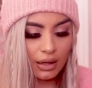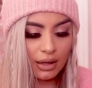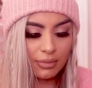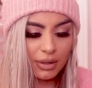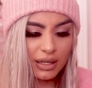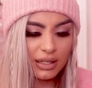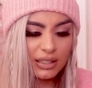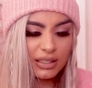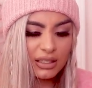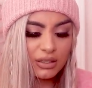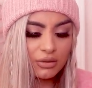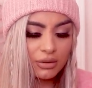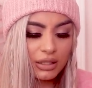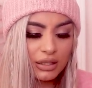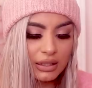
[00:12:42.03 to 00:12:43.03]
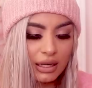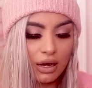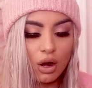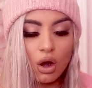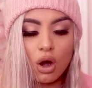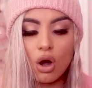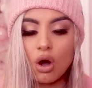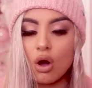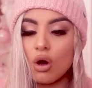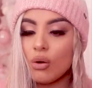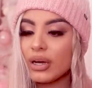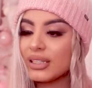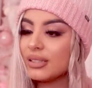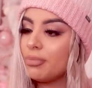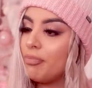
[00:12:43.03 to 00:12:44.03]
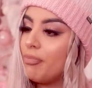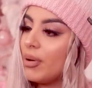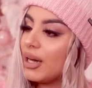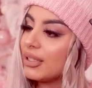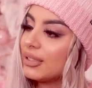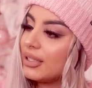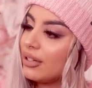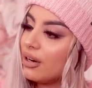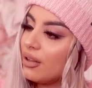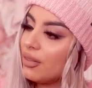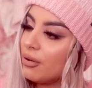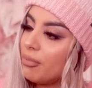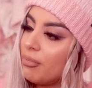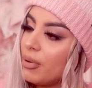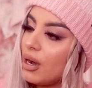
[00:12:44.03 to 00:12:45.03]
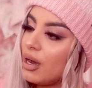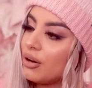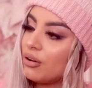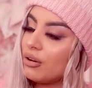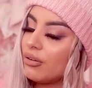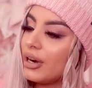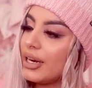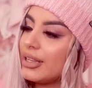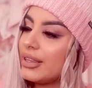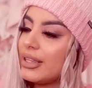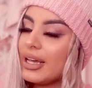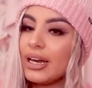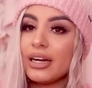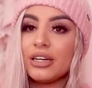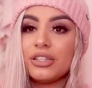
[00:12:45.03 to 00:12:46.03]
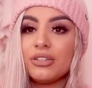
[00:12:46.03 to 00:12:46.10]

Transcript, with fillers: I'm gonna squeeze it. Oh, it's busted on the bottle right there.